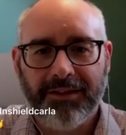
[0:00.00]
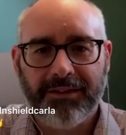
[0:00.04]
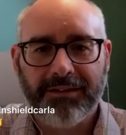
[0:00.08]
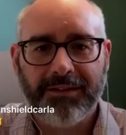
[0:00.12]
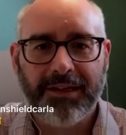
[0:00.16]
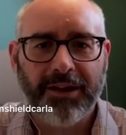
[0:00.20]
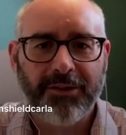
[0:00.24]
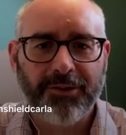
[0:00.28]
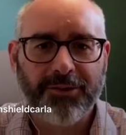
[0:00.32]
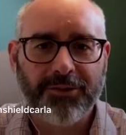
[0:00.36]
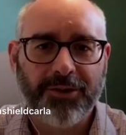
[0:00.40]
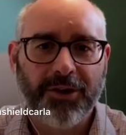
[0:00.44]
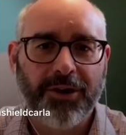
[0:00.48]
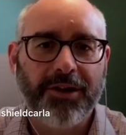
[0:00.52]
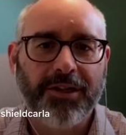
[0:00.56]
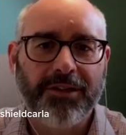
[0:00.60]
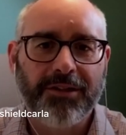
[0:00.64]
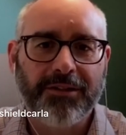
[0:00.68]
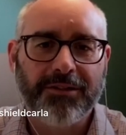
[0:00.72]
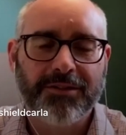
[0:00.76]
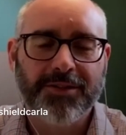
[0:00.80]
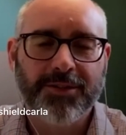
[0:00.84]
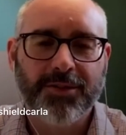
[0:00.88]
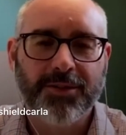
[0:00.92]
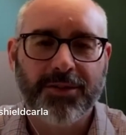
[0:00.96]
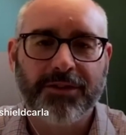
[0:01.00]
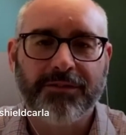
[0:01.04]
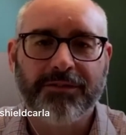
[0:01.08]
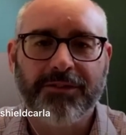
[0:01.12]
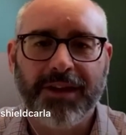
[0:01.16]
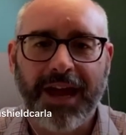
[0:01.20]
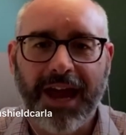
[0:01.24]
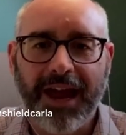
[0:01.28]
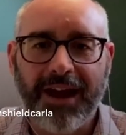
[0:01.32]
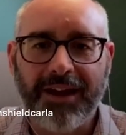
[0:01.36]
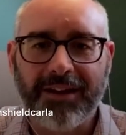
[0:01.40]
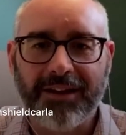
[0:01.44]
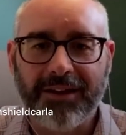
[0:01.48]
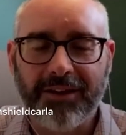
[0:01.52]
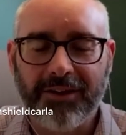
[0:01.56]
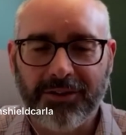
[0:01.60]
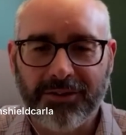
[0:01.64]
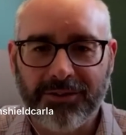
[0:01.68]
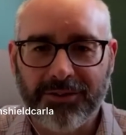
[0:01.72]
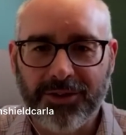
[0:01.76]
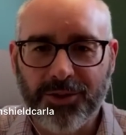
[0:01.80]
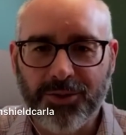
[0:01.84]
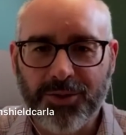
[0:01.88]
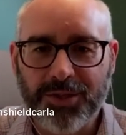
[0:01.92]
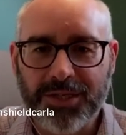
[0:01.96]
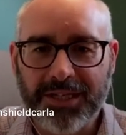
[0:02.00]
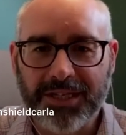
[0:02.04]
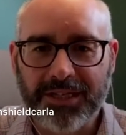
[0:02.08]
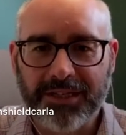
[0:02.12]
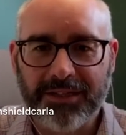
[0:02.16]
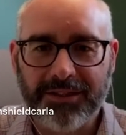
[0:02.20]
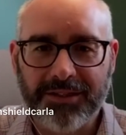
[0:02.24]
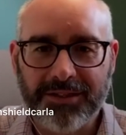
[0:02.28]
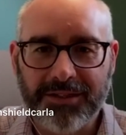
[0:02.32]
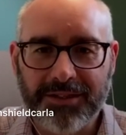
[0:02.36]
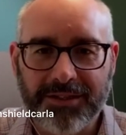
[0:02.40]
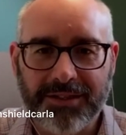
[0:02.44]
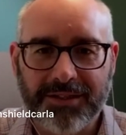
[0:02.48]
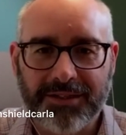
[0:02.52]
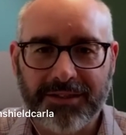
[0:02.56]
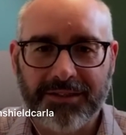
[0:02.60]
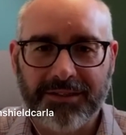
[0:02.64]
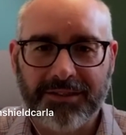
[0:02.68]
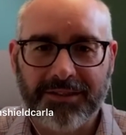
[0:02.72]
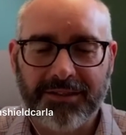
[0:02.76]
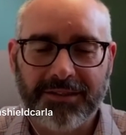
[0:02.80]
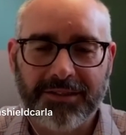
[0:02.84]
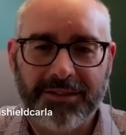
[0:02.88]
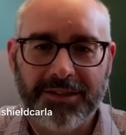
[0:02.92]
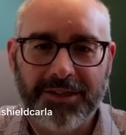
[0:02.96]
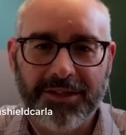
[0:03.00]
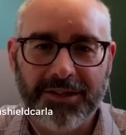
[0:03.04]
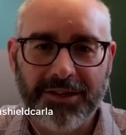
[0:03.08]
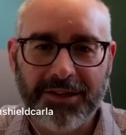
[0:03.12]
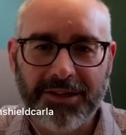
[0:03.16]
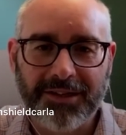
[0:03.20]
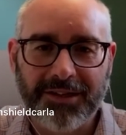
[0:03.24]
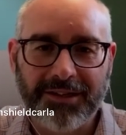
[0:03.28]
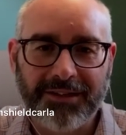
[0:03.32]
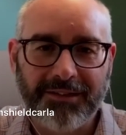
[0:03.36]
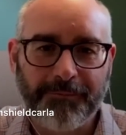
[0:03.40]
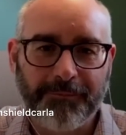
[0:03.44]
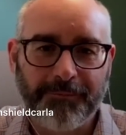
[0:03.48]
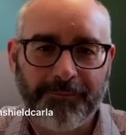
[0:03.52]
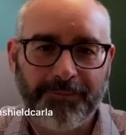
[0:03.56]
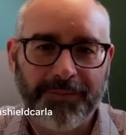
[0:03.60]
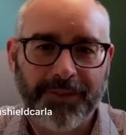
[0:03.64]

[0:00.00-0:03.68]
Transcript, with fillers: now they're all sort of adding new skills to their